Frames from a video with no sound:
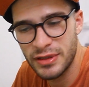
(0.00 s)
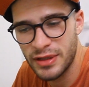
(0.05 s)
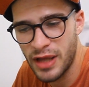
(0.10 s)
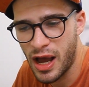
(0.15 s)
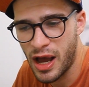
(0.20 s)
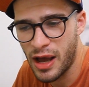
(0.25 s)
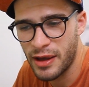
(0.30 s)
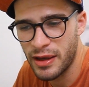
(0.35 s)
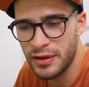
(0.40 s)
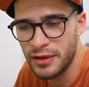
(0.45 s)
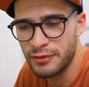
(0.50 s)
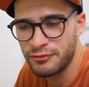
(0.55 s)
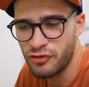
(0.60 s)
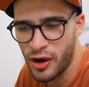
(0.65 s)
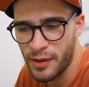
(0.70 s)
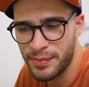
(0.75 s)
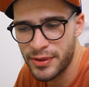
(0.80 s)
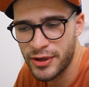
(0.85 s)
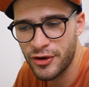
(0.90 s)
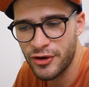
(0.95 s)

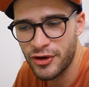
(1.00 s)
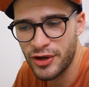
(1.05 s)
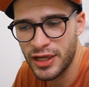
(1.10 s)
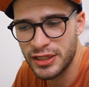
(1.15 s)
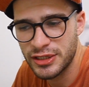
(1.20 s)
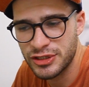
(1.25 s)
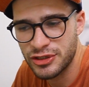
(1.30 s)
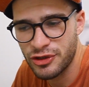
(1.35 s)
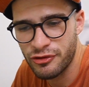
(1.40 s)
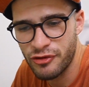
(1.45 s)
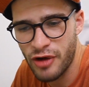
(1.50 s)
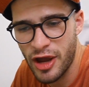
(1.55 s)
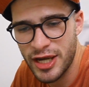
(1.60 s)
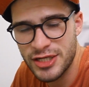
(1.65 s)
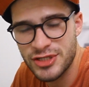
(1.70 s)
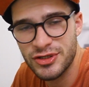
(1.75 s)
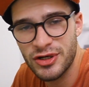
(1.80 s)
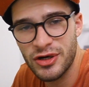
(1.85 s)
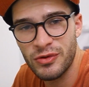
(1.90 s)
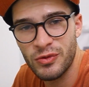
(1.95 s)
Rhyperior and
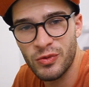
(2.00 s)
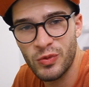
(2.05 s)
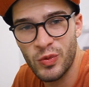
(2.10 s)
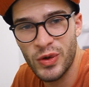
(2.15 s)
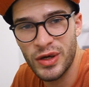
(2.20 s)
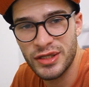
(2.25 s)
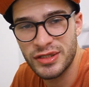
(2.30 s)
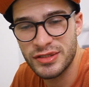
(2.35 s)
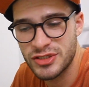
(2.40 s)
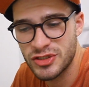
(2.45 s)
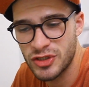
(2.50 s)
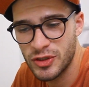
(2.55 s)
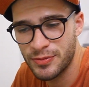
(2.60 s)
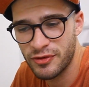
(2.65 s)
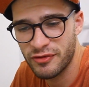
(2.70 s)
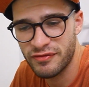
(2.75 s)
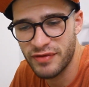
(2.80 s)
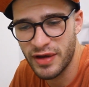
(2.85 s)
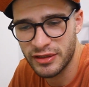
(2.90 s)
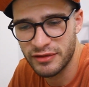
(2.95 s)
Tyranitar with super
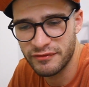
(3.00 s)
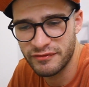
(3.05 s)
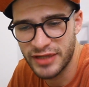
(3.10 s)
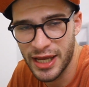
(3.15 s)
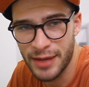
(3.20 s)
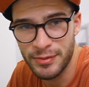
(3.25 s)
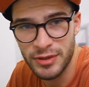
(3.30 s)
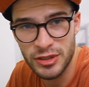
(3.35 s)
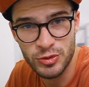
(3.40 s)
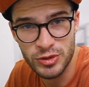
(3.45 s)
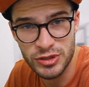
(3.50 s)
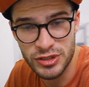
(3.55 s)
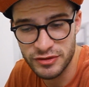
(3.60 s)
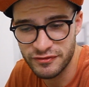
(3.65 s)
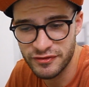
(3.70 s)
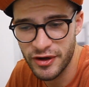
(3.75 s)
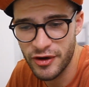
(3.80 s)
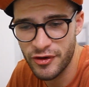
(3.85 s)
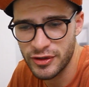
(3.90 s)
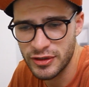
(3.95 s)
effective damage, which is
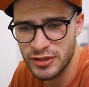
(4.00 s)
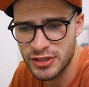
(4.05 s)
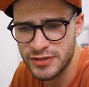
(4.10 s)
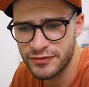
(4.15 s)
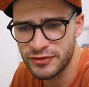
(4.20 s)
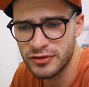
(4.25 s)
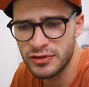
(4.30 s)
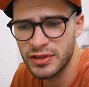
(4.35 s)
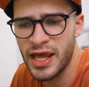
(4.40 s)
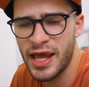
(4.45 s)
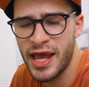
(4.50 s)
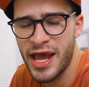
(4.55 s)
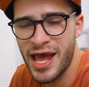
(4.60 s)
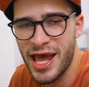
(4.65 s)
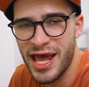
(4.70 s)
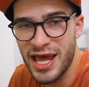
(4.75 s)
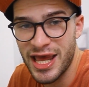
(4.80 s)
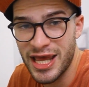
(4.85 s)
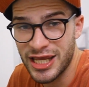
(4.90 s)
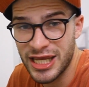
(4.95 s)
very useful.
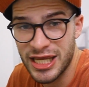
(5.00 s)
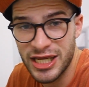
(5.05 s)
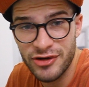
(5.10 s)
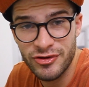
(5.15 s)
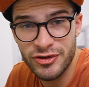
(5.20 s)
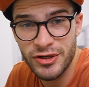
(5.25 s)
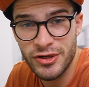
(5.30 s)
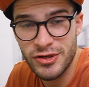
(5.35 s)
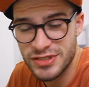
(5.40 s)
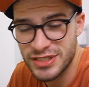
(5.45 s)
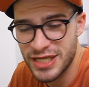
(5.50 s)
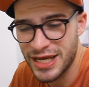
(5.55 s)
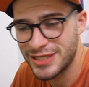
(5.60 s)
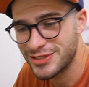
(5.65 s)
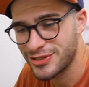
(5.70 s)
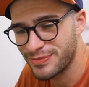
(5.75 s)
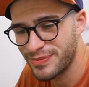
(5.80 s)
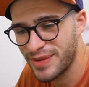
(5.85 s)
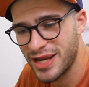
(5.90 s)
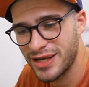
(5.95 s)
And Gyarados, as
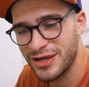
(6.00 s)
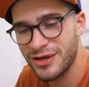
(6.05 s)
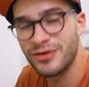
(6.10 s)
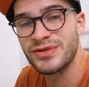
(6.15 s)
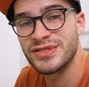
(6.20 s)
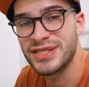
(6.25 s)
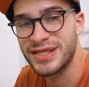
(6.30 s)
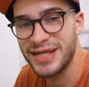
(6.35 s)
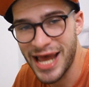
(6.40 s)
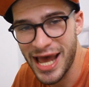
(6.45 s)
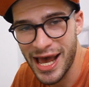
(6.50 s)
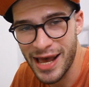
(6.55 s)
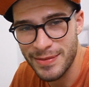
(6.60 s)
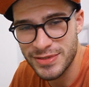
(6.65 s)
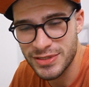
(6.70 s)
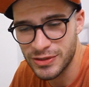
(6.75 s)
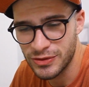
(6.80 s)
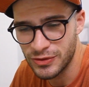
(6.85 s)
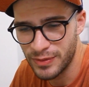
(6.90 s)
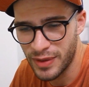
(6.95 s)
you may know, is an
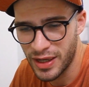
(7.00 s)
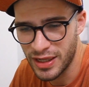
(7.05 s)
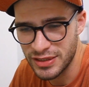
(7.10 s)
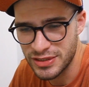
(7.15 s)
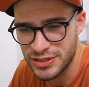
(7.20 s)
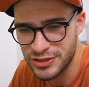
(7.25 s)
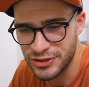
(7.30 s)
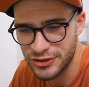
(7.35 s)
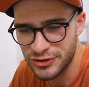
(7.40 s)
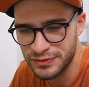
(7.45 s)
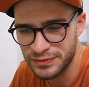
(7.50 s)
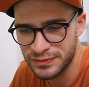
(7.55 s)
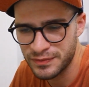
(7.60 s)
absolute monster.